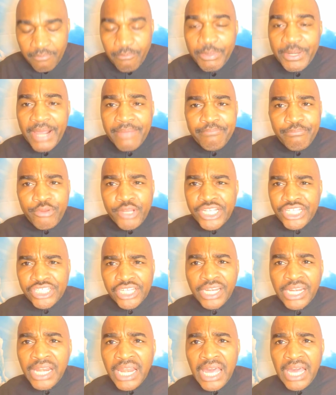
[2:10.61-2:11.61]
But I'm
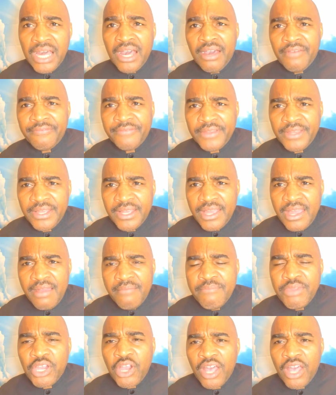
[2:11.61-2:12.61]
preaching love
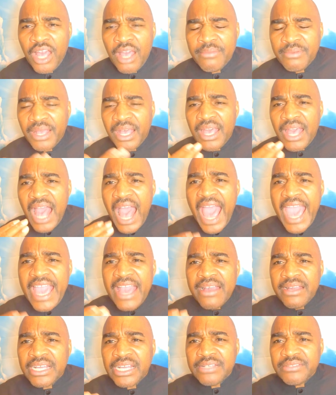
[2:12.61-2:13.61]
because
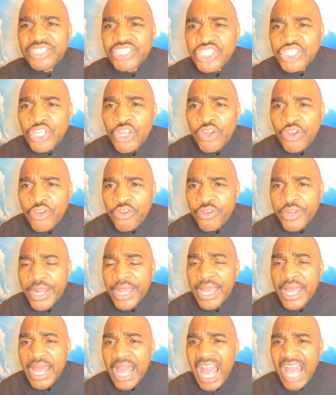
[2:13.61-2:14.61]
I'm,
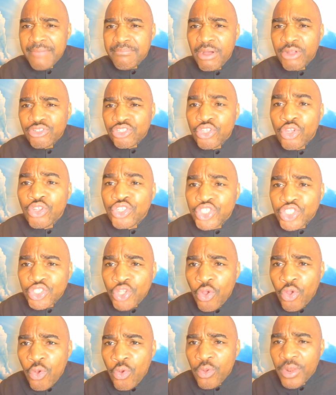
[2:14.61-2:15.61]
concerned about your
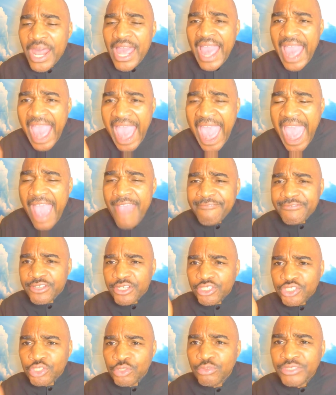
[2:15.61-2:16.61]
soul
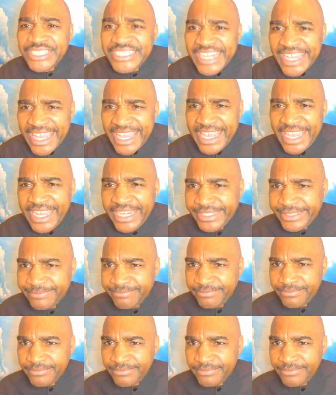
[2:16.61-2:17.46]
after you dead.